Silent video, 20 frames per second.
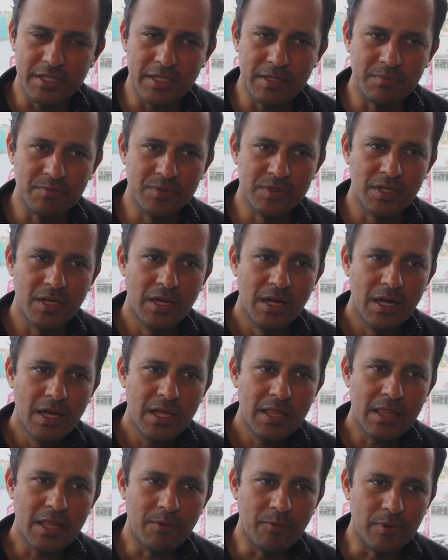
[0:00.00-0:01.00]
teams,
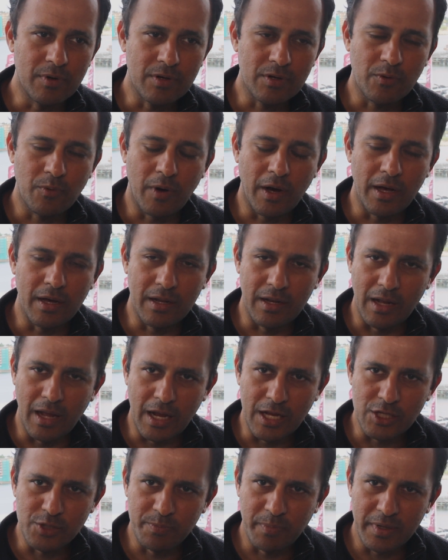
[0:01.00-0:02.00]
they will require
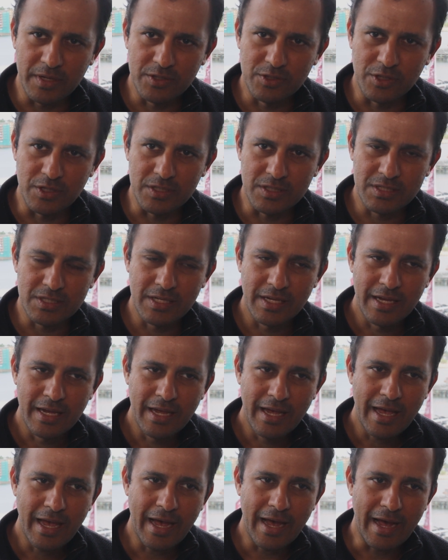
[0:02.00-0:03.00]
large budgets,
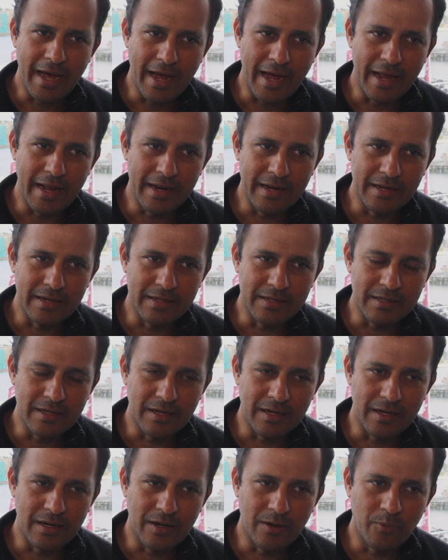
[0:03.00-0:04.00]
and
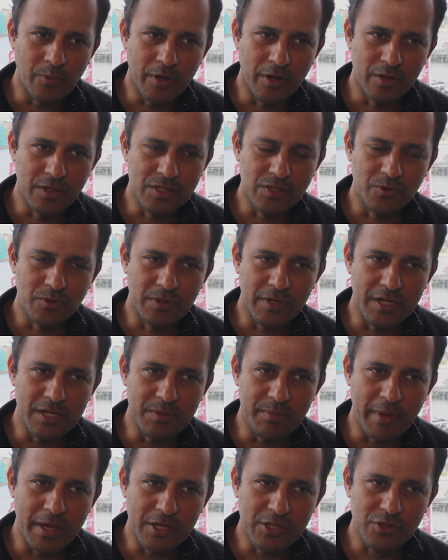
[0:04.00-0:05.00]
we also need
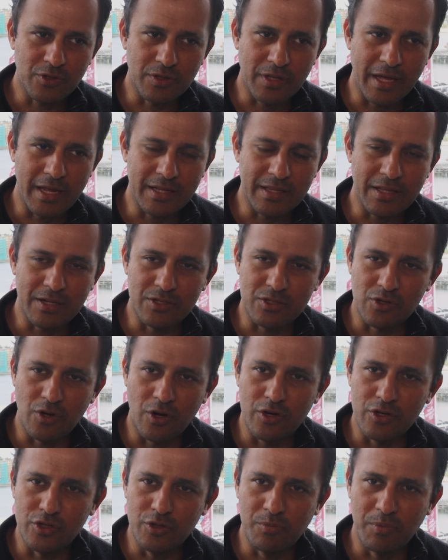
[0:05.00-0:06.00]
to make sure that there is
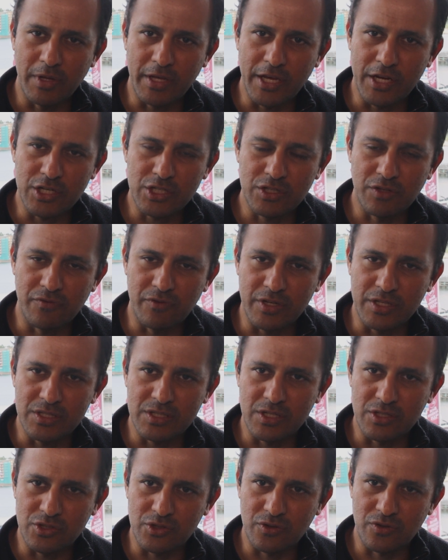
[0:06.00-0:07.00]
not duplication of
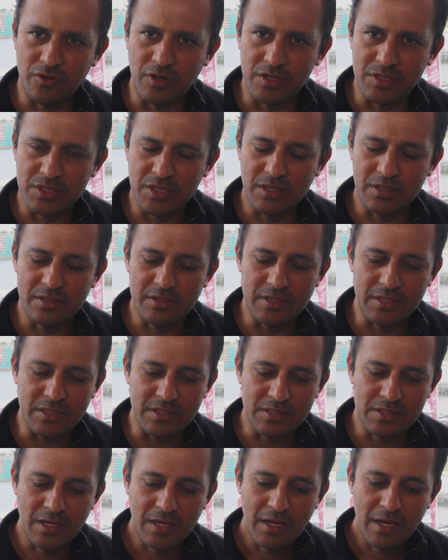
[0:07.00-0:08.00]
research across
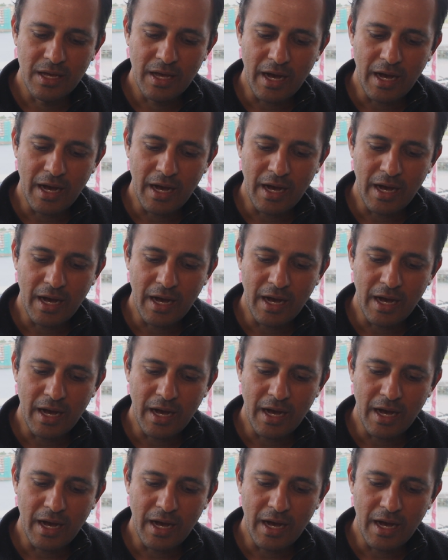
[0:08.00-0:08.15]
countries.